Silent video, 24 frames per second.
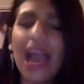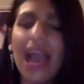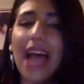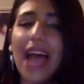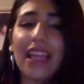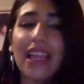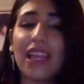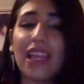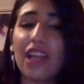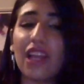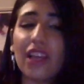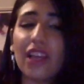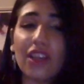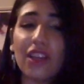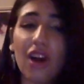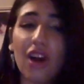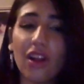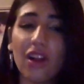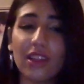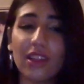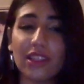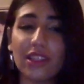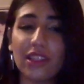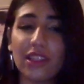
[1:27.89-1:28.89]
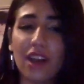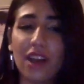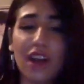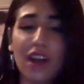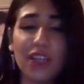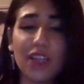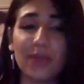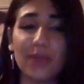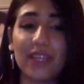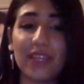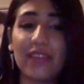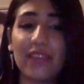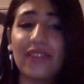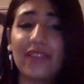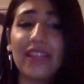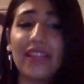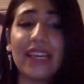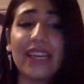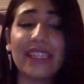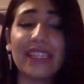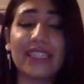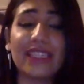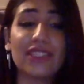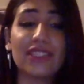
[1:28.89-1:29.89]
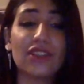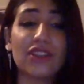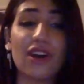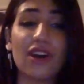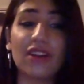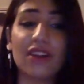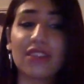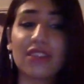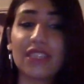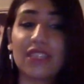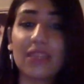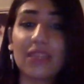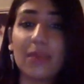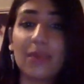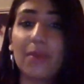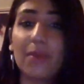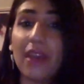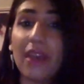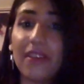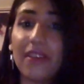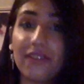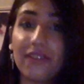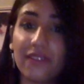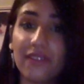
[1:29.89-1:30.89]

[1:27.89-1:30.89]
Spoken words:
and I liked all the songs, but I feel like this song is gonna be my